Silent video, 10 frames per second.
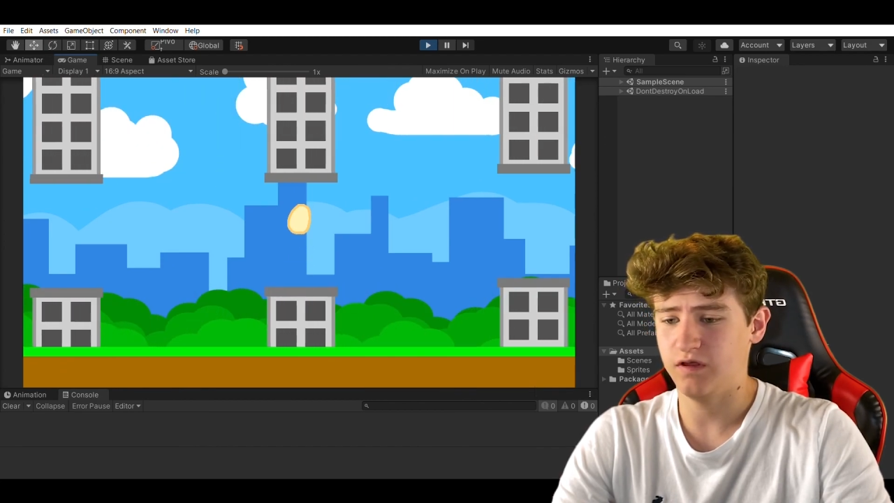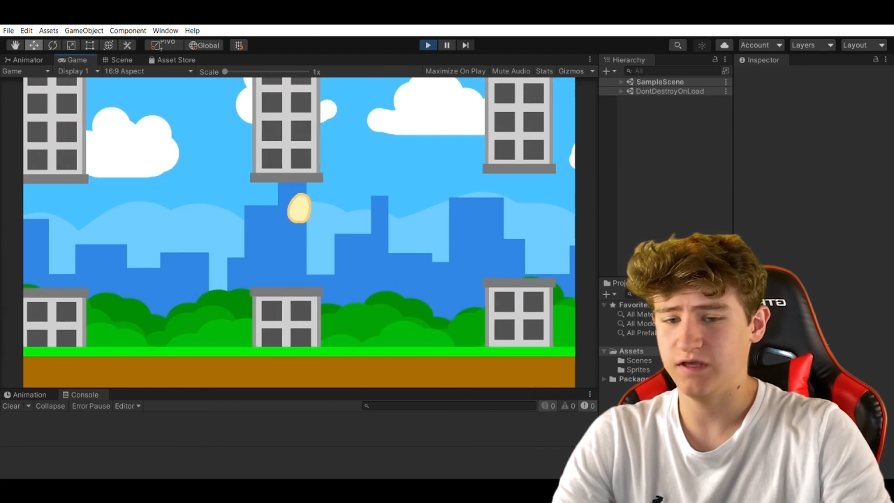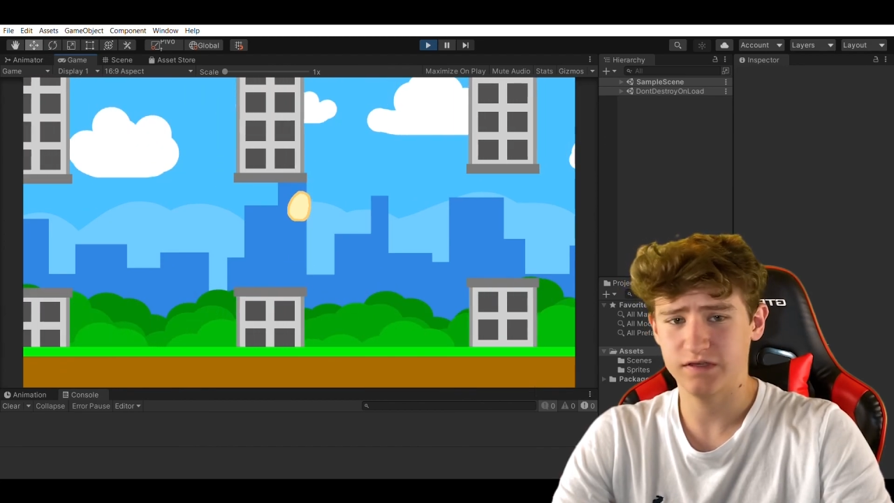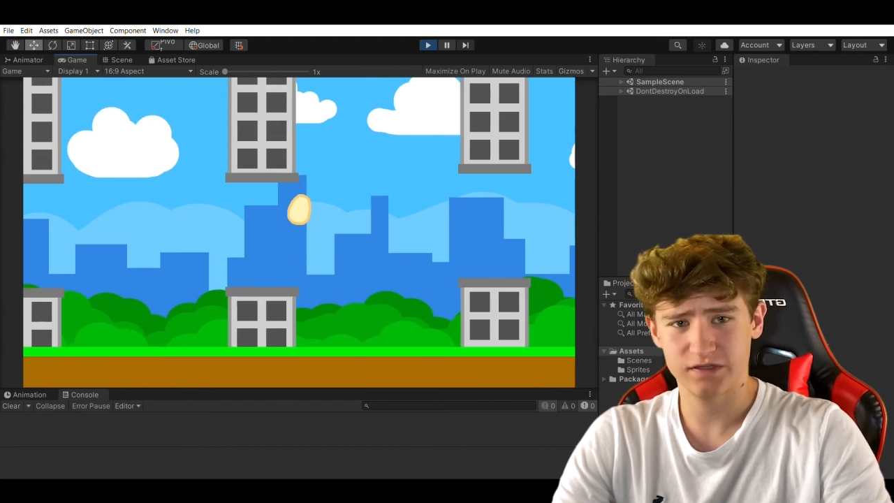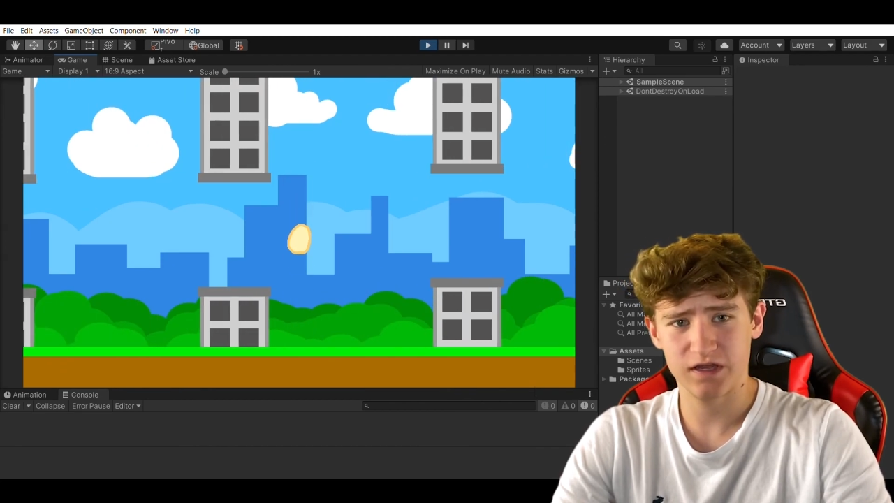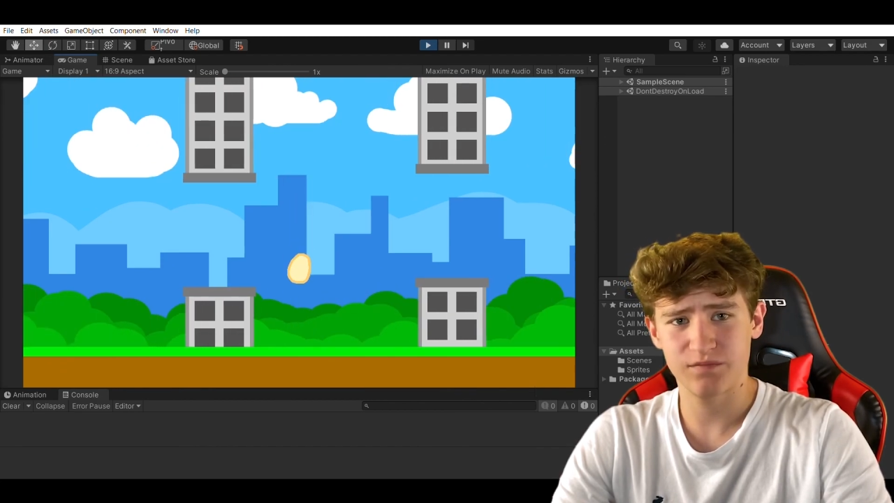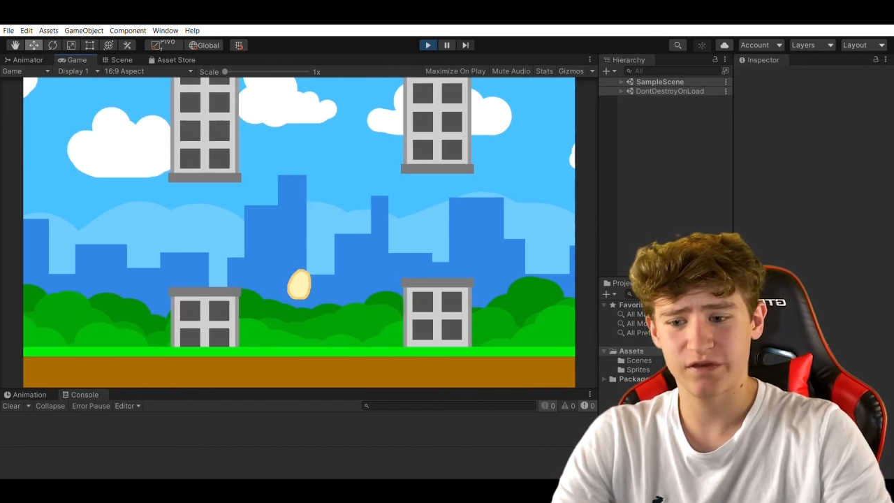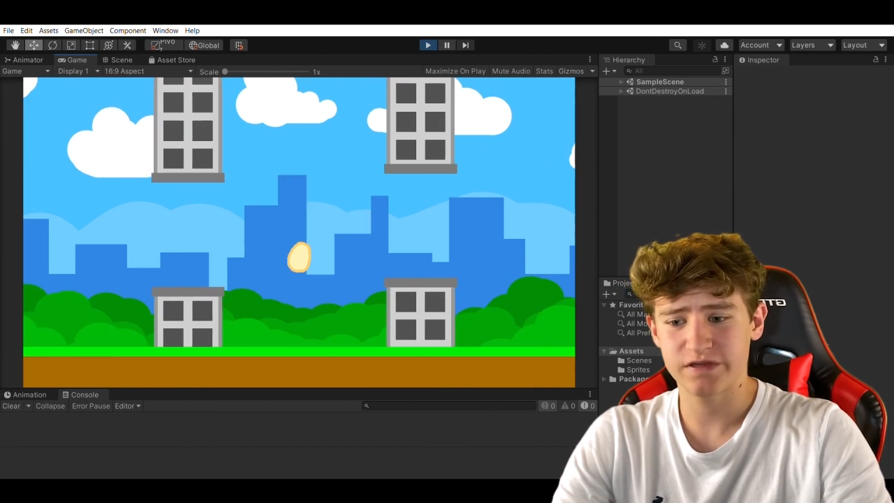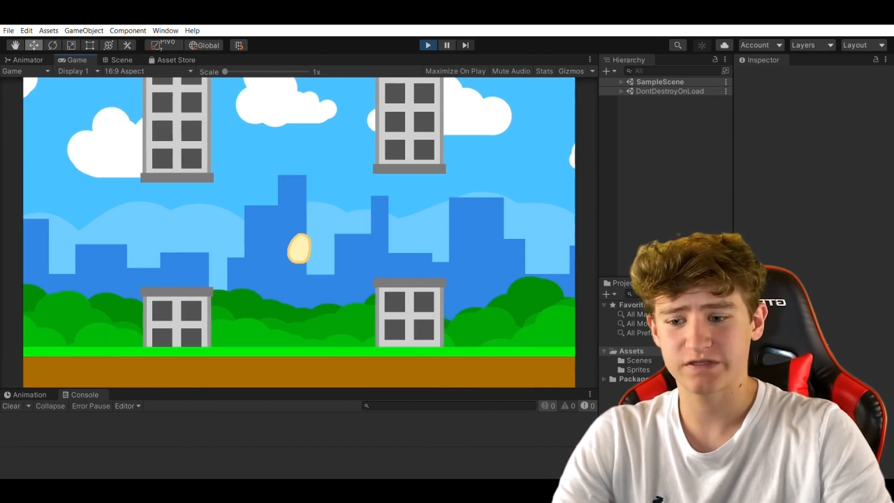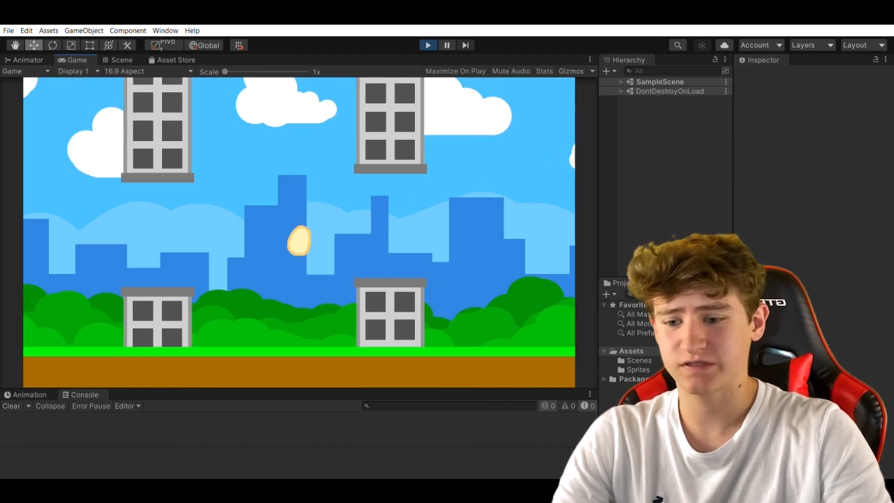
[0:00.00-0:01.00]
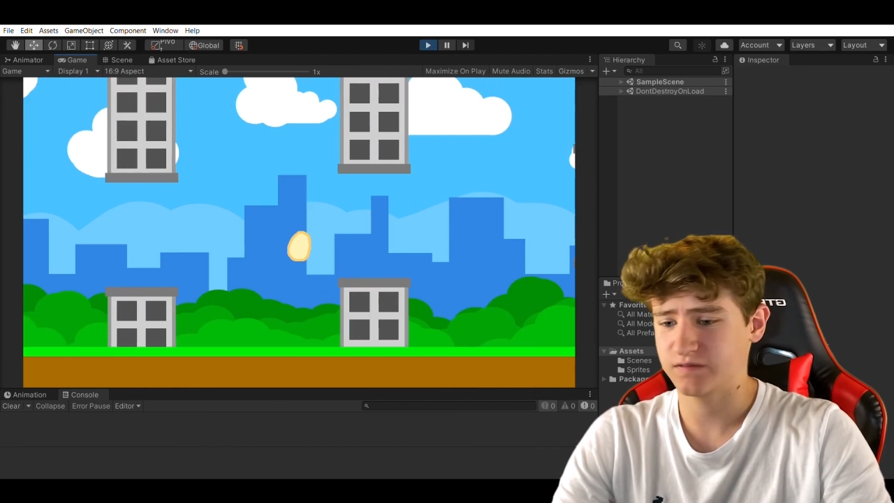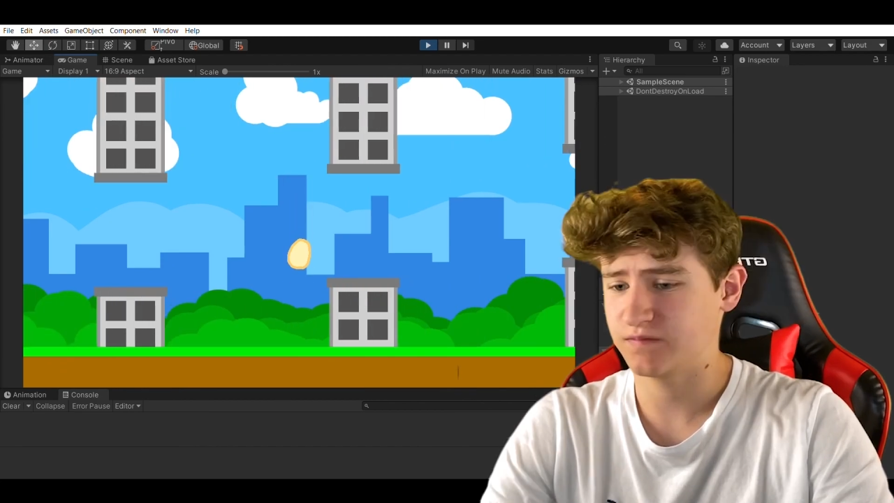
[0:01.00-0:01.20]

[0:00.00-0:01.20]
in 10 minutes.